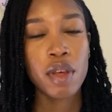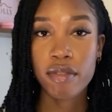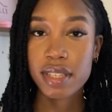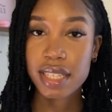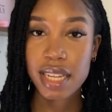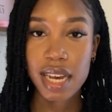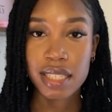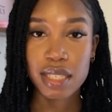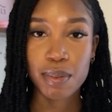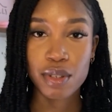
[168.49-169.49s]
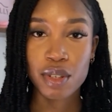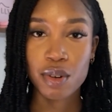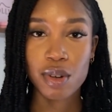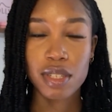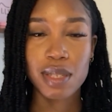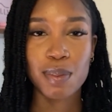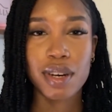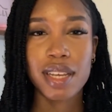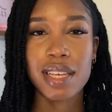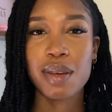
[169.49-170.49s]
Obviously that has its pros and cons,
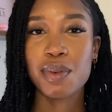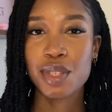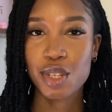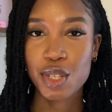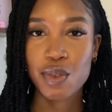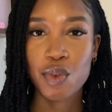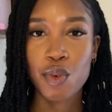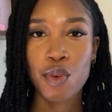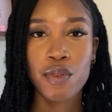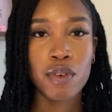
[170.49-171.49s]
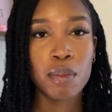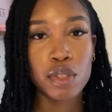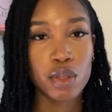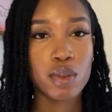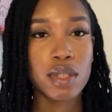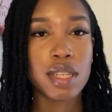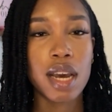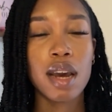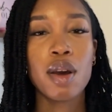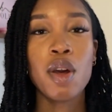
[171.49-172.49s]
but it was useful for modules
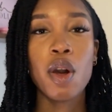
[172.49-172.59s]
that